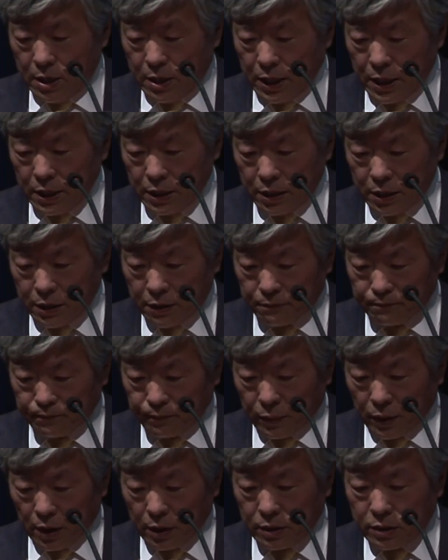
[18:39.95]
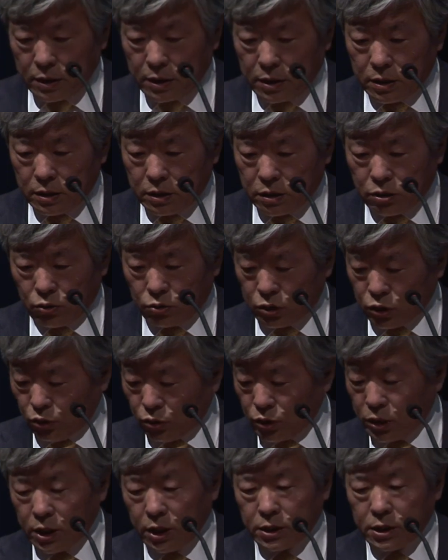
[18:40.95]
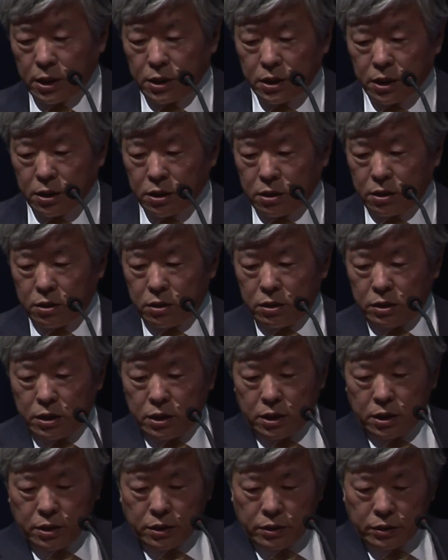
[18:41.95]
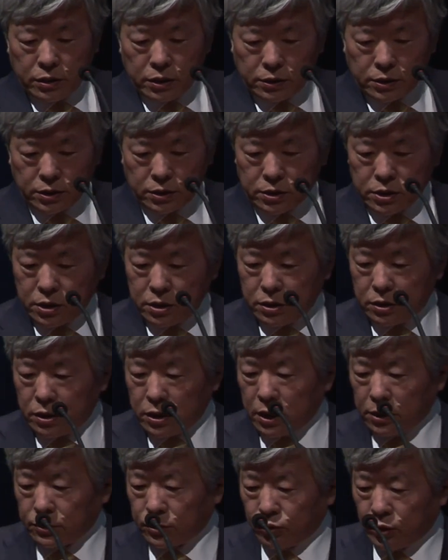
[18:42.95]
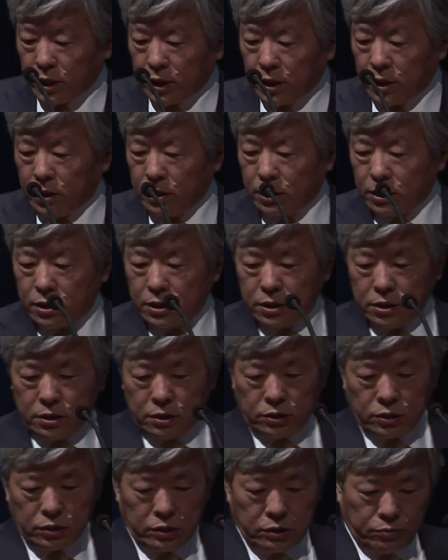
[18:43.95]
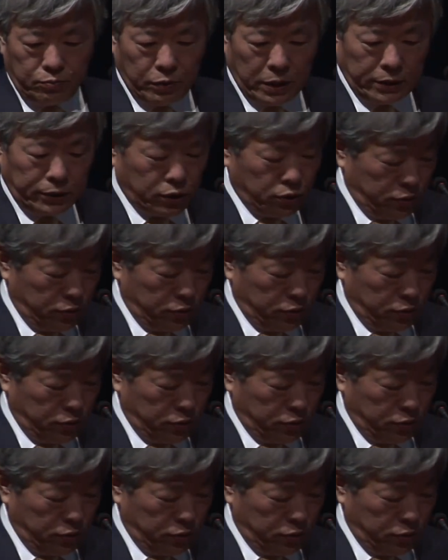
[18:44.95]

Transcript: And So here's another. This is the X-ray based